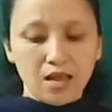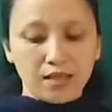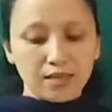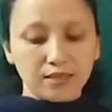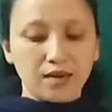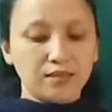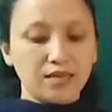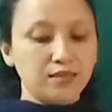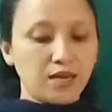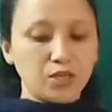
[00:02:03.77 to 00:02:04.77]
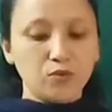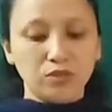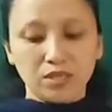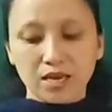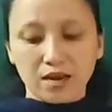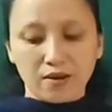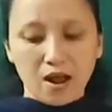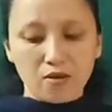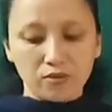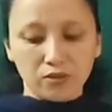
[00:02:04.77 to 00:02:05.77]
These are things that you see
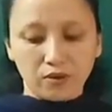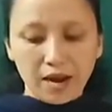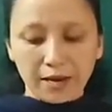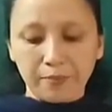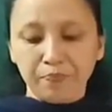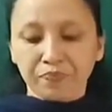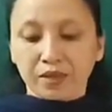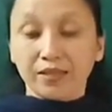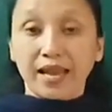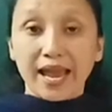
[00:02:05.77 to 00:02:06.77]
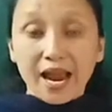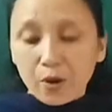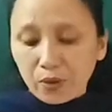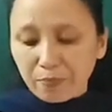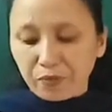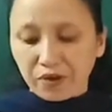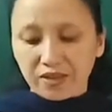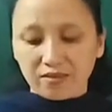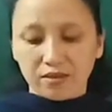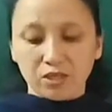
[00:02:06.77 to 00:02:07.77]
around, all right? The air we
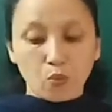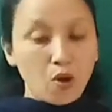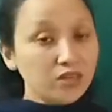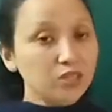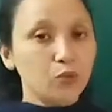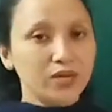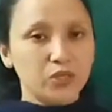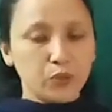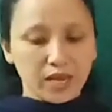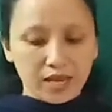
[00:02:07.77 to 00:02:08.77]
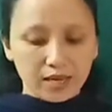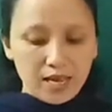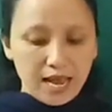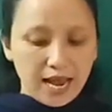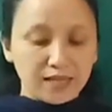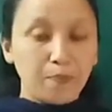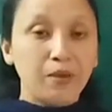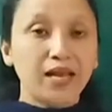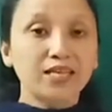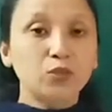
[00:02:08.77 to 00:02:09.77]
breathe, the water we drink and the
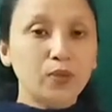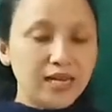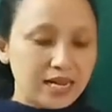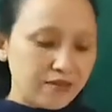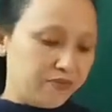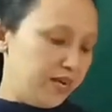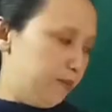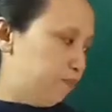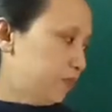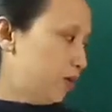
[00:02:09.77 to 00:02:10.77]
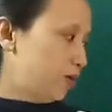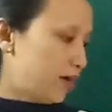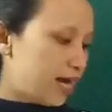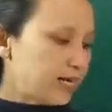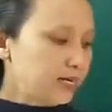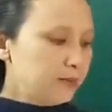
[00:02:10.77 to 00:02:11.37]
place we live in, all right?